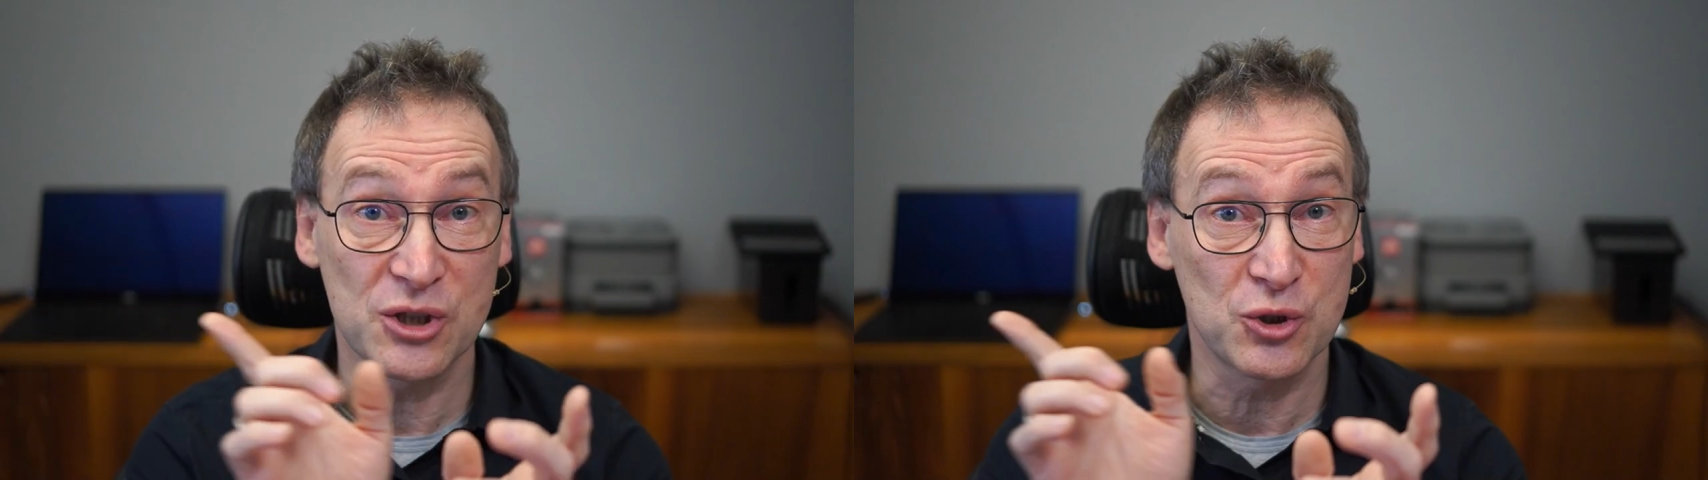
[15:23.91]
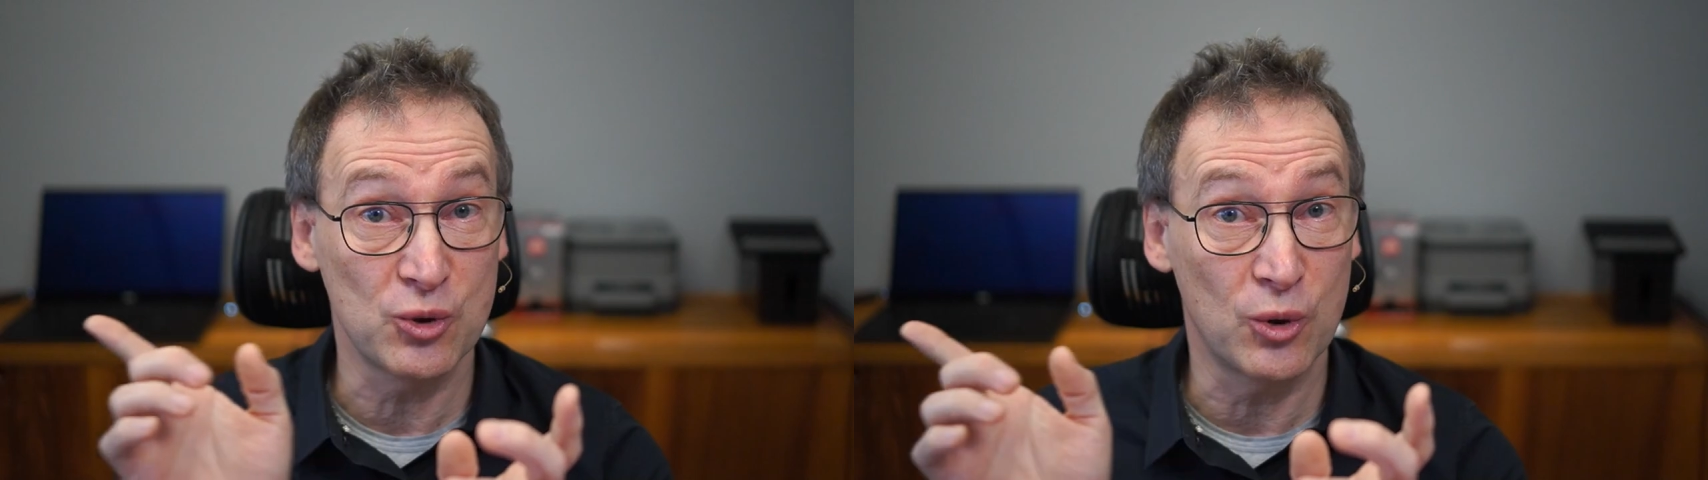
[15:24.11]

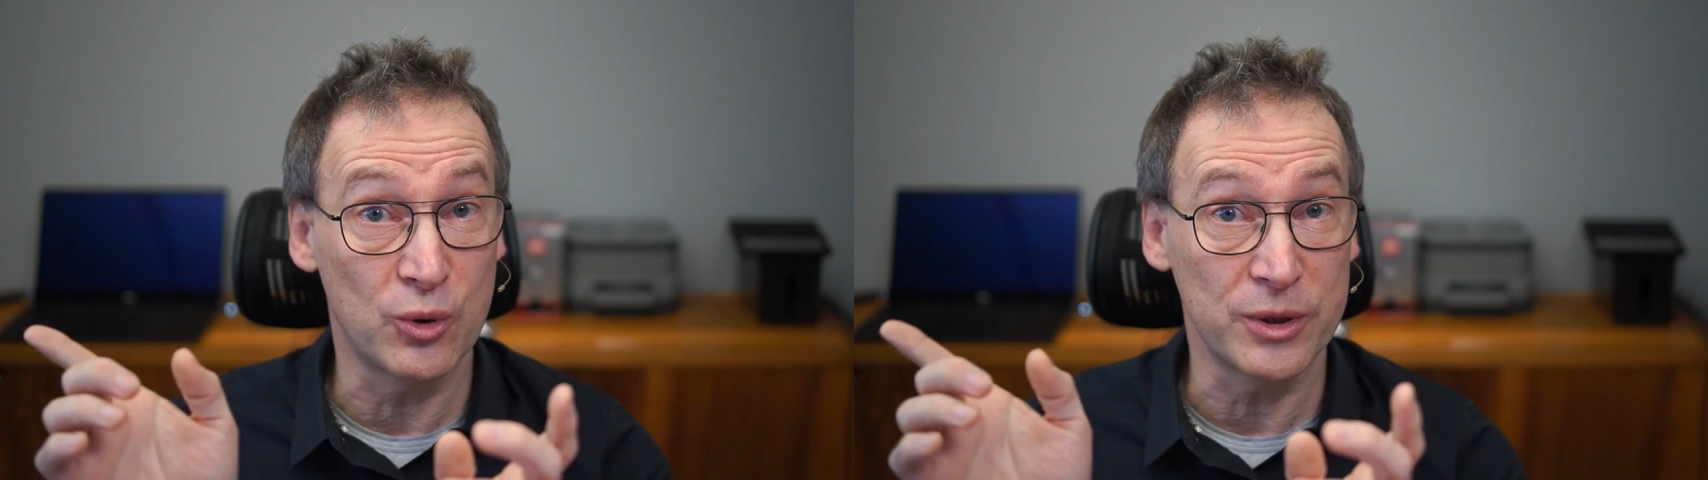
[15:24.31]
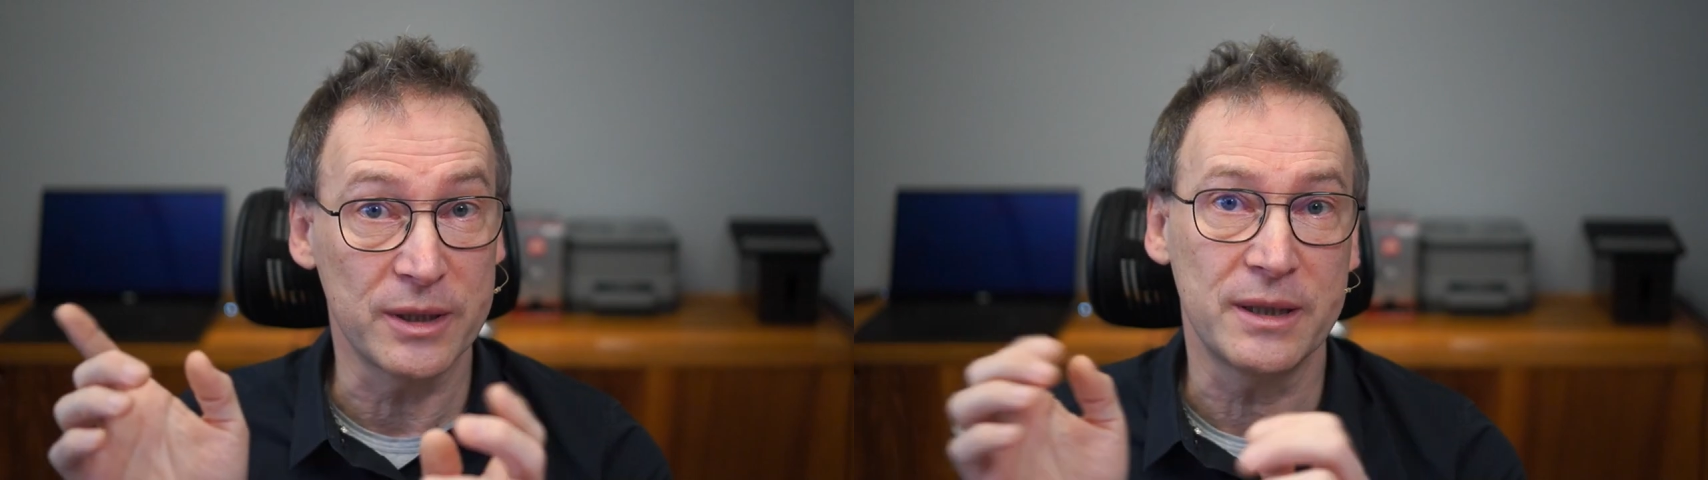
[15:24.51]

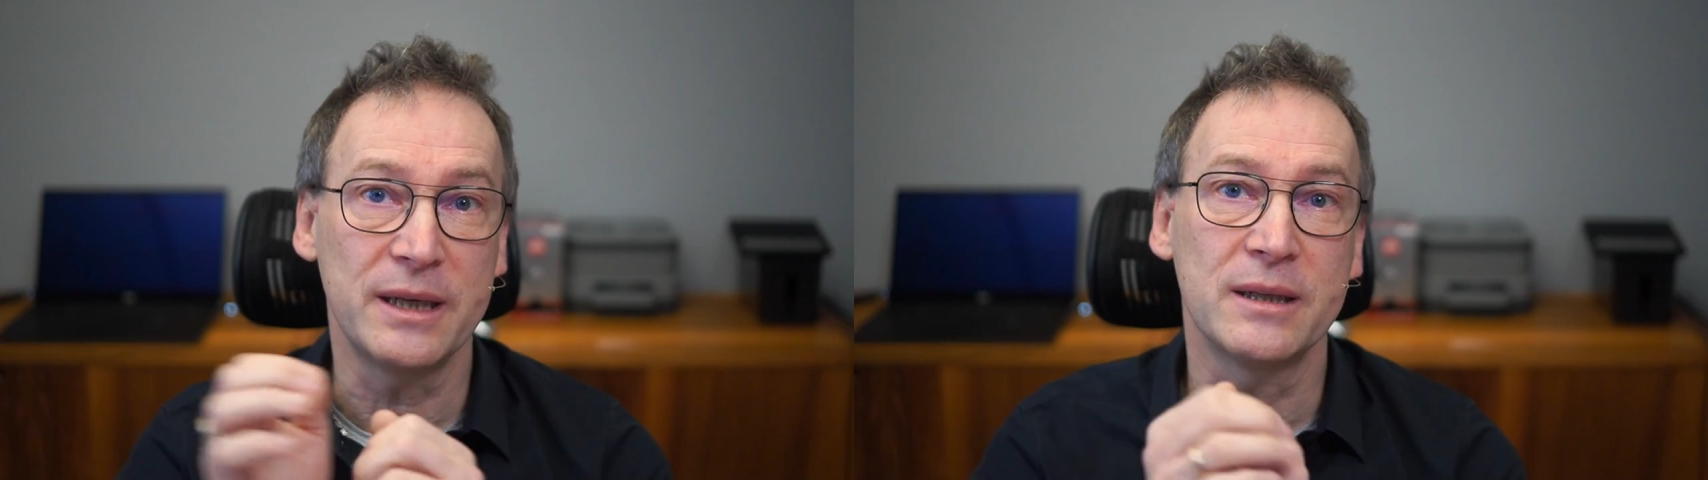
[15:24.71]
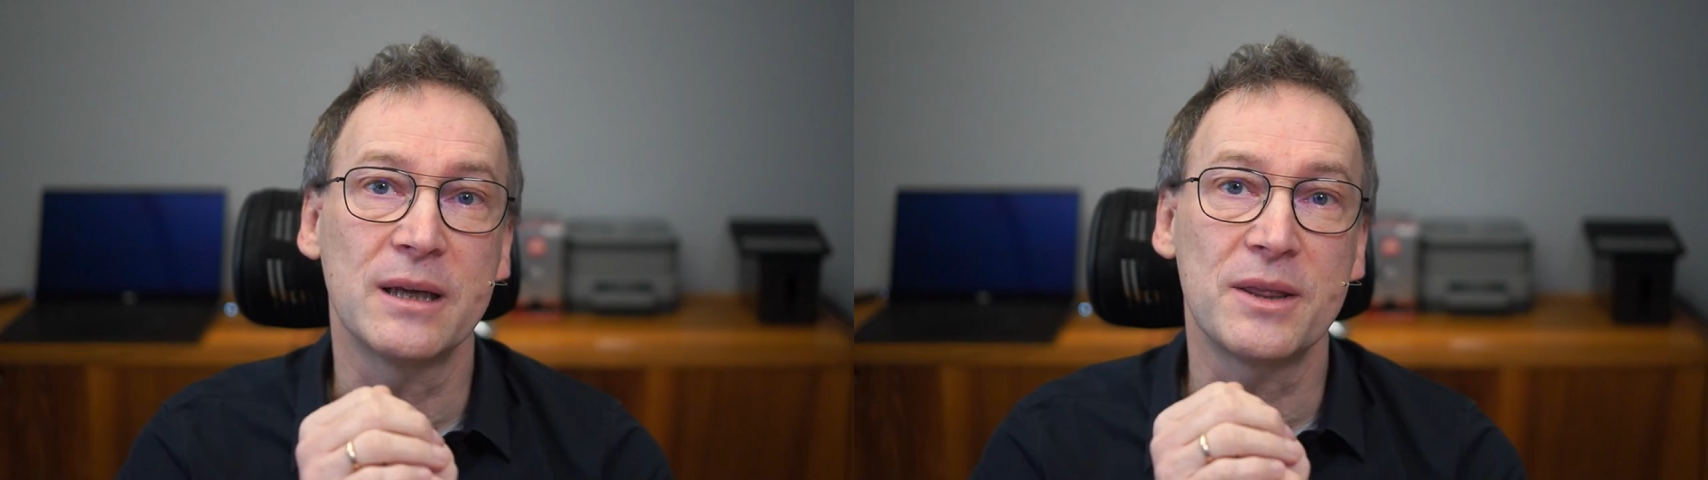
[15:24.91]
stored
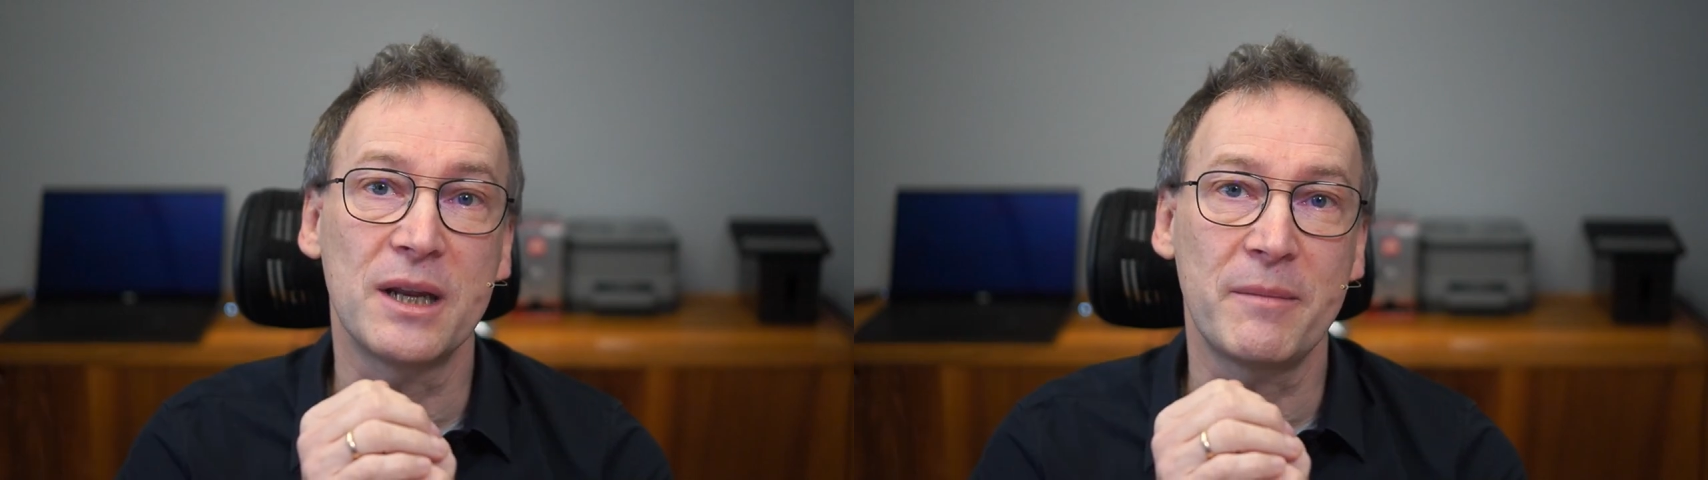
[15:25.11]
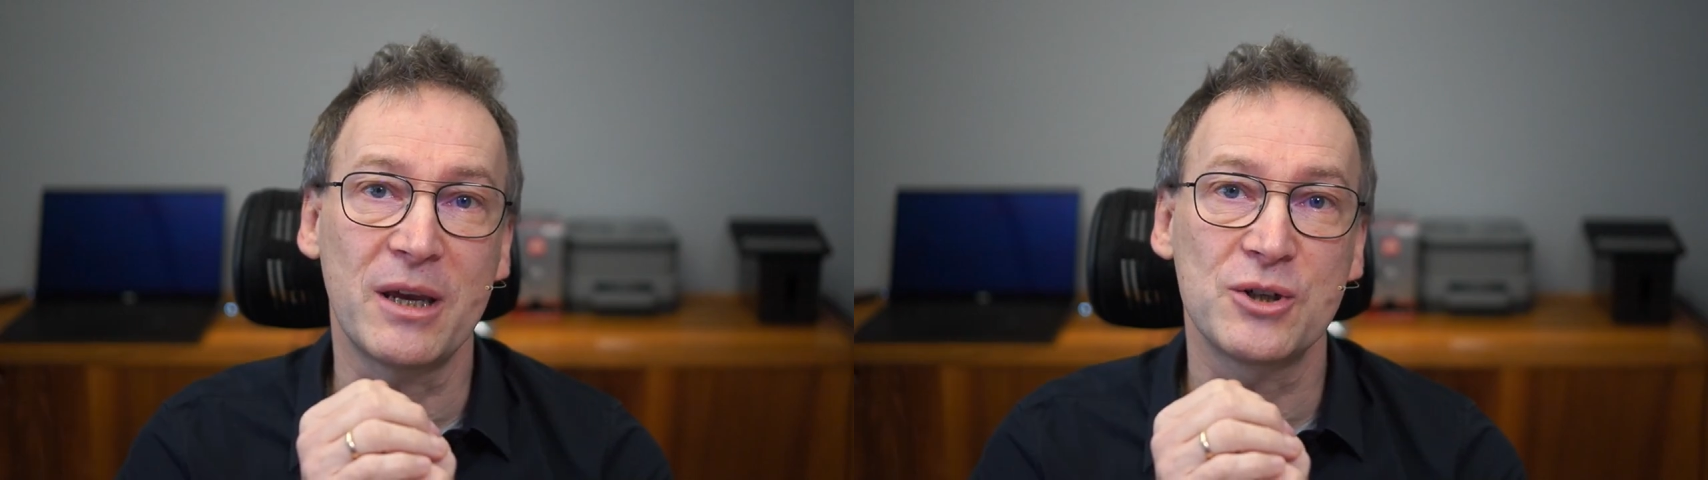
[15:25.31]
in the
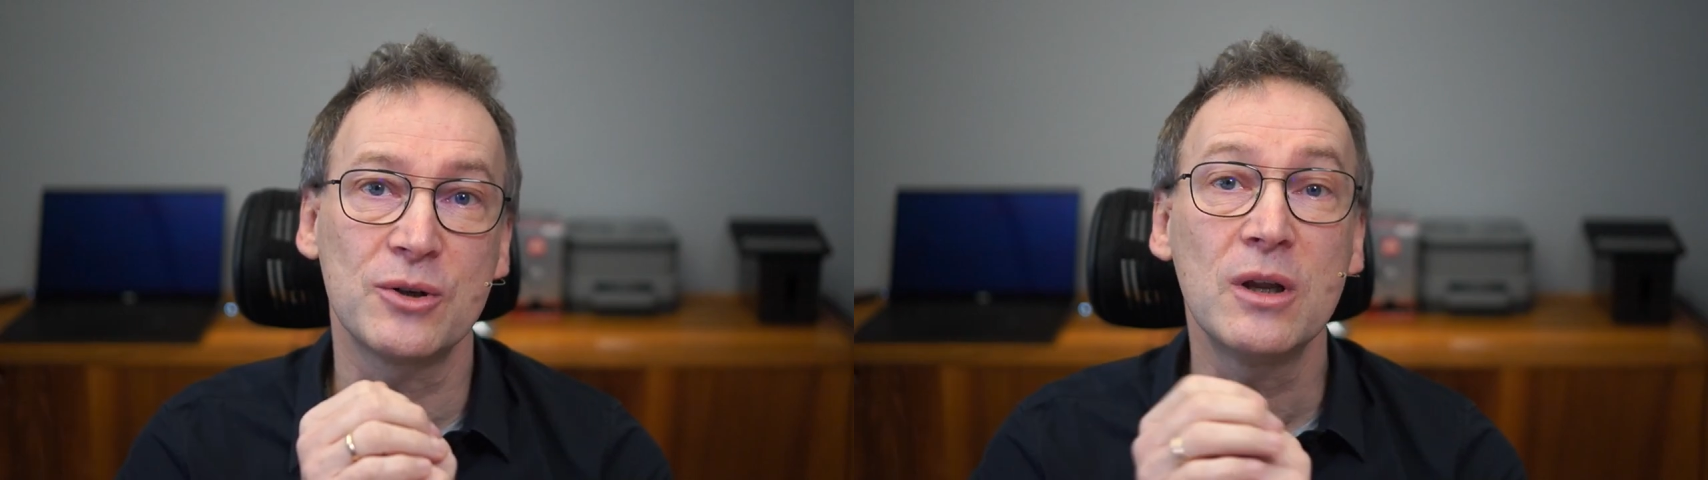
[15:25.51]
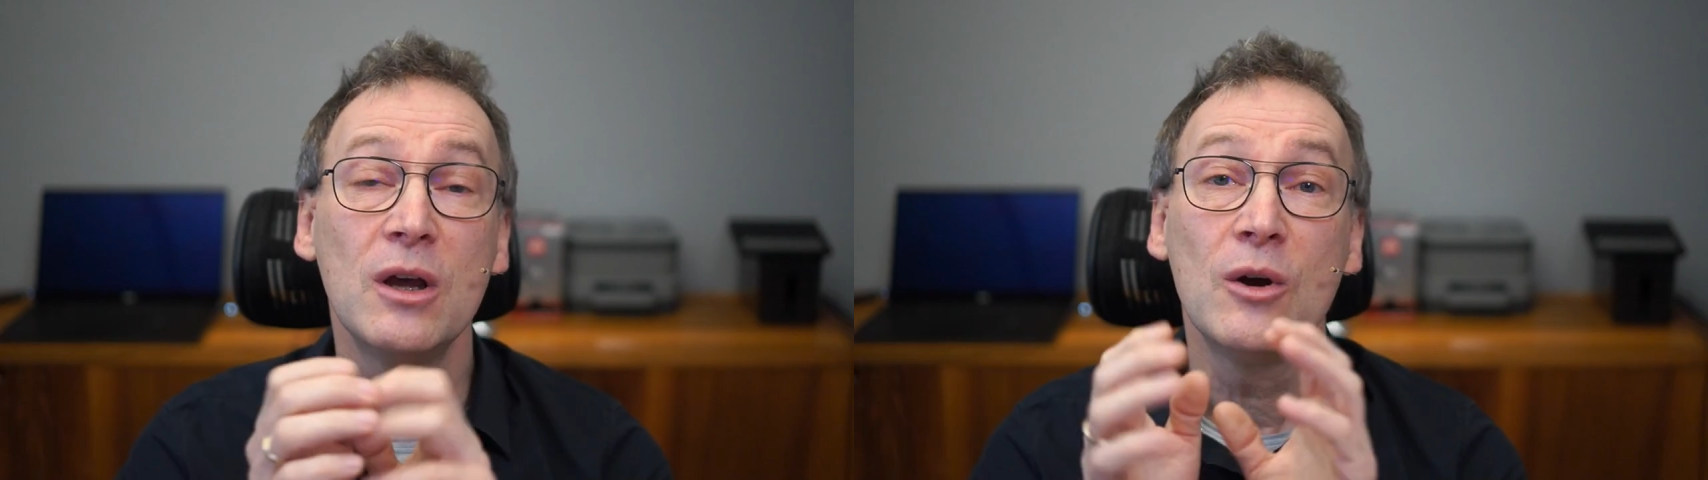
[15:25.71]
dimension,